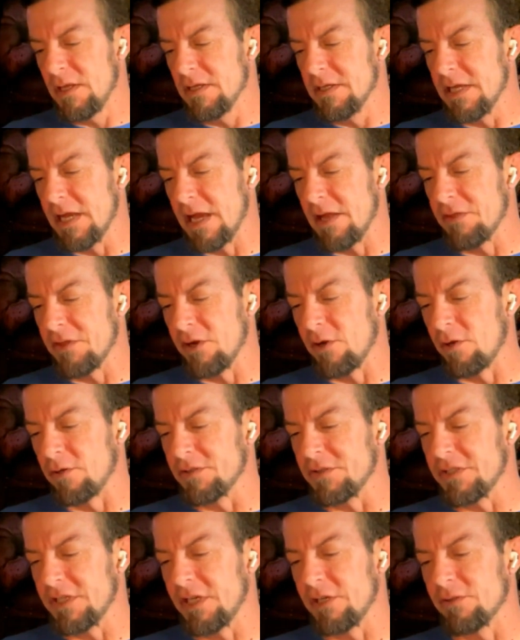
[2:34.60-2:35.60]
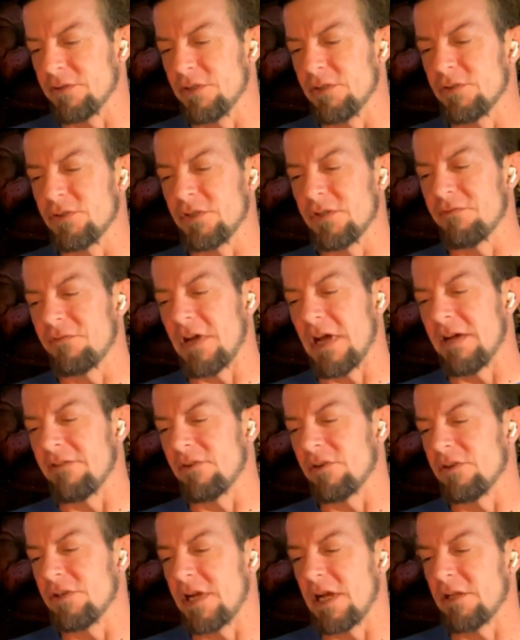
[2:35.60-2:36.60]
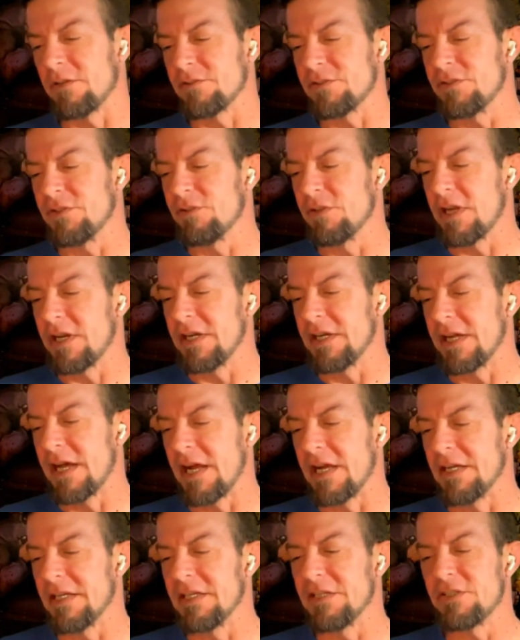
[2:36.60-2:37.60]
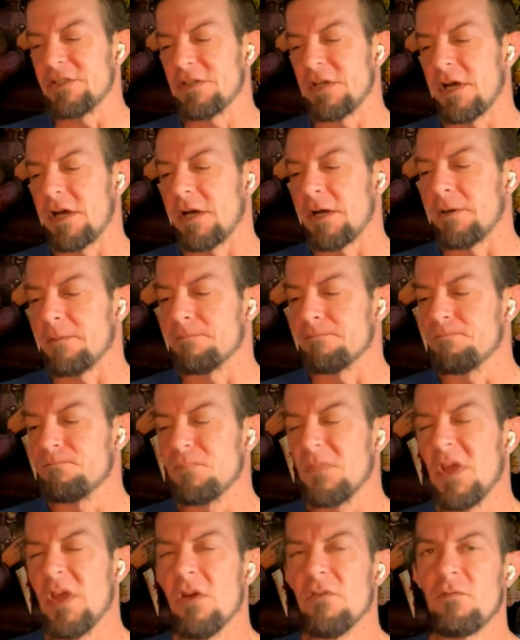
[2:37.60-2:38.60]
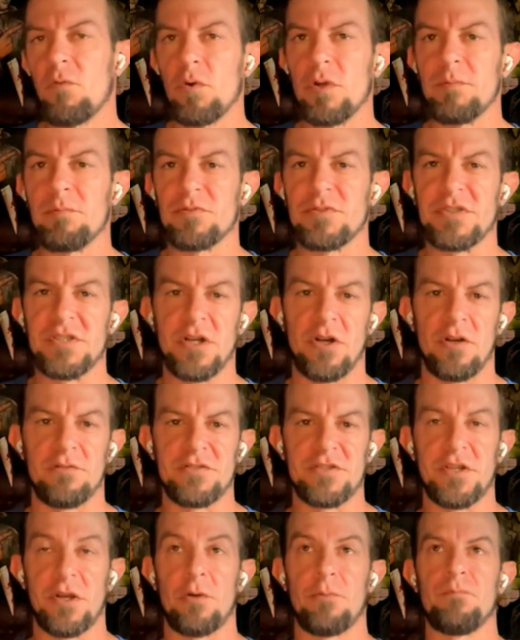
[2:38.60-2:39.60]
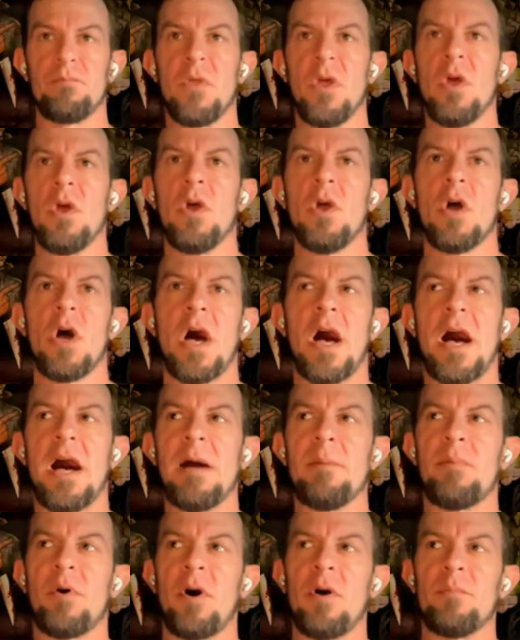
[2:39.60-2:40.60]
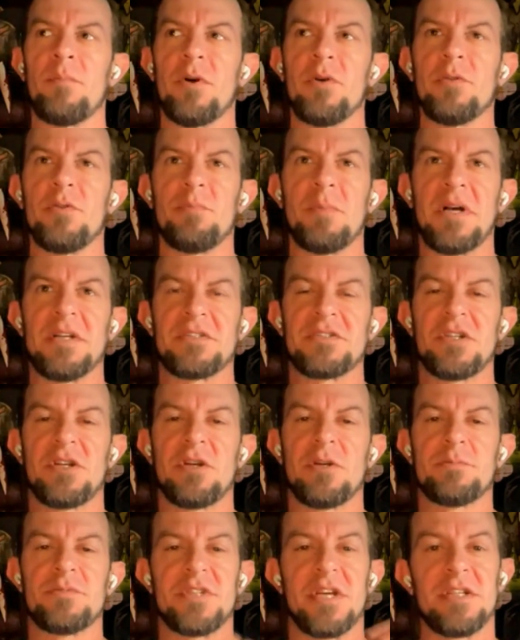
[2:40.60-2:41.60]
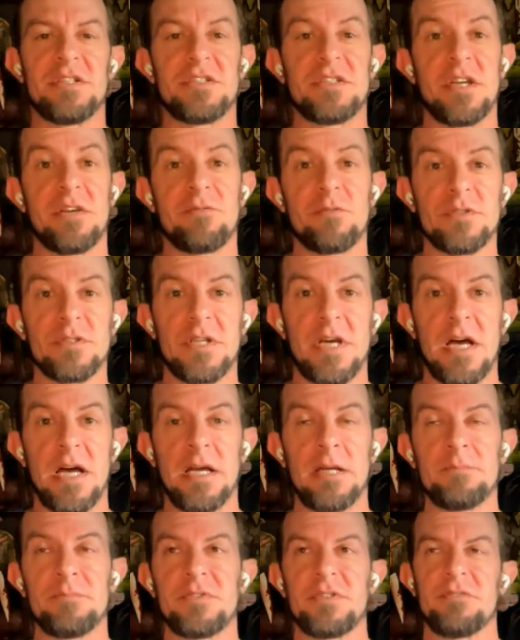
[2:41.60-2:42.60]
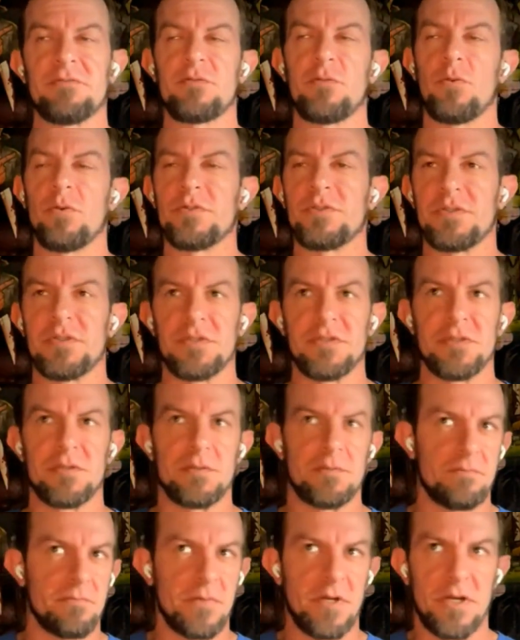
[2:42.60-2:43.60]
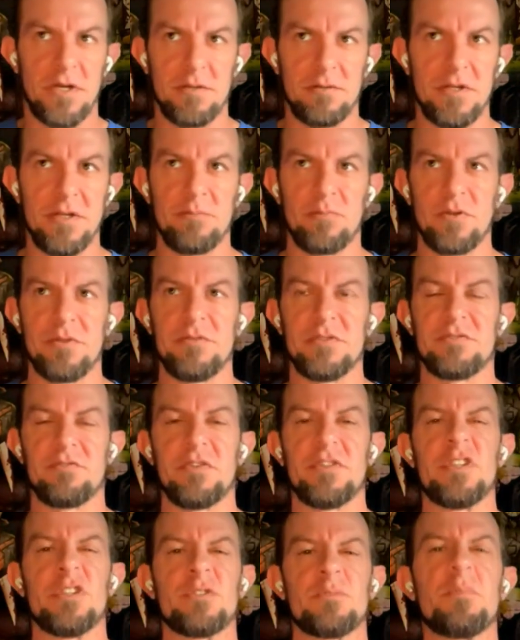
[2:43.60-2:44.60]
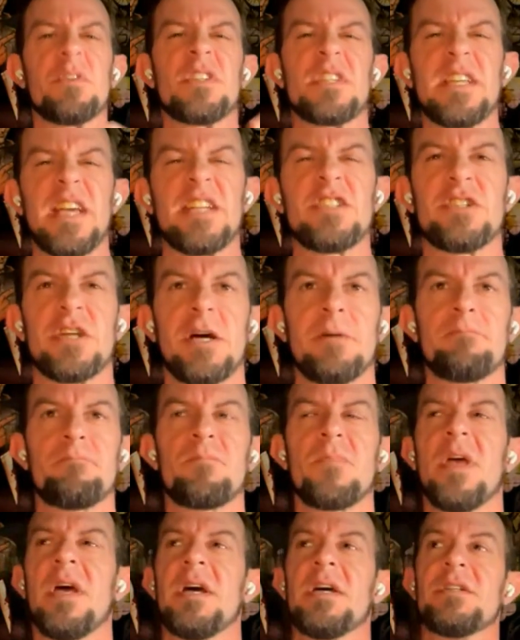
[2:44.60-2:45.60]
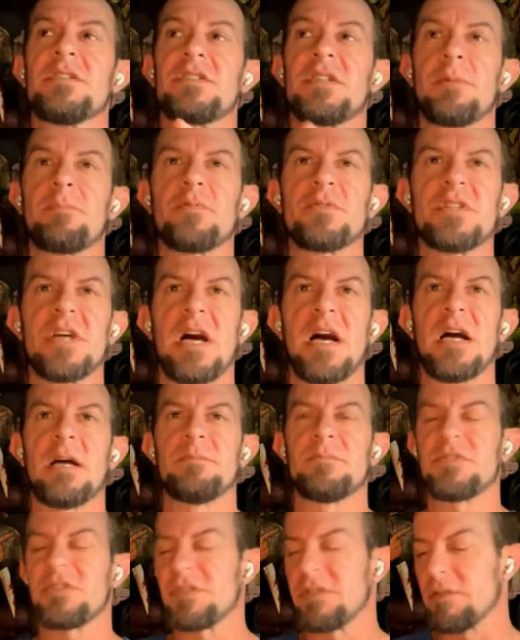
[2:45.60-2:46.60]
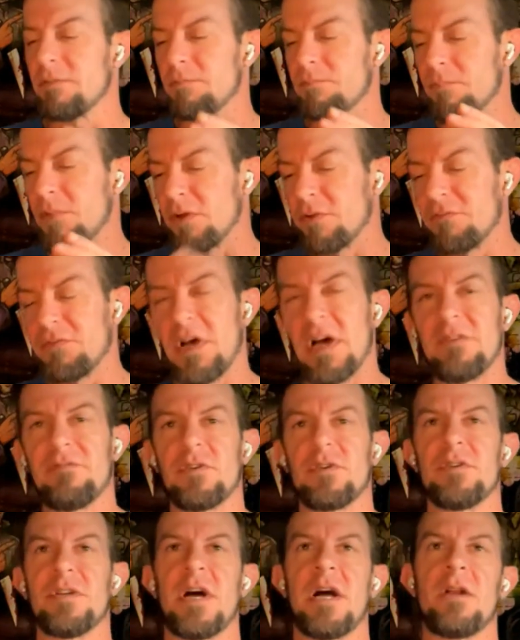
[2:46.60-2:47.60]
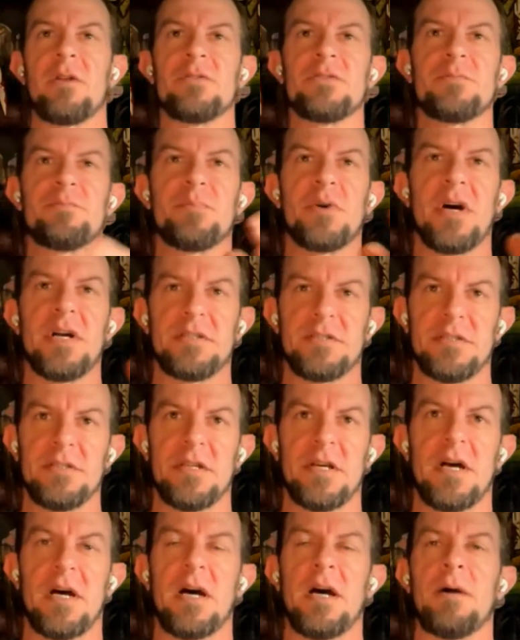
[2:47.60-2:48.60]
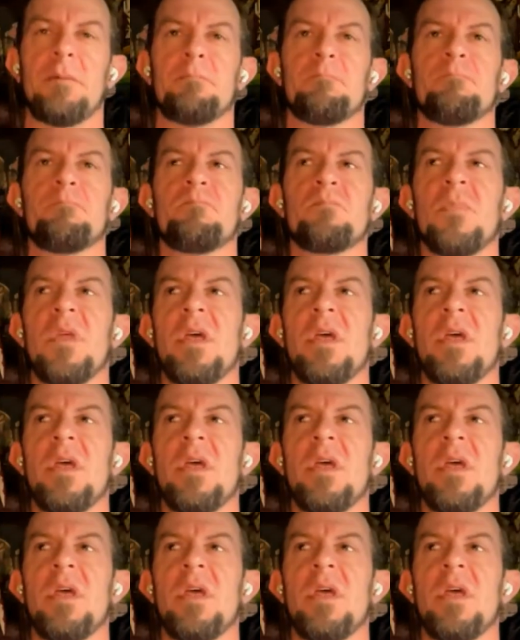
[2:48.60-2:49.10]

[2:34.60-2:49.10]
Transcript: Yeah, they're on sale, usually five hundred dollars, two ninety nine each. Um, forty percent off. So I bought both of my subs at separate times. Of course, this is uh, in previous videos, but to catch up, separate times, both $500, but um,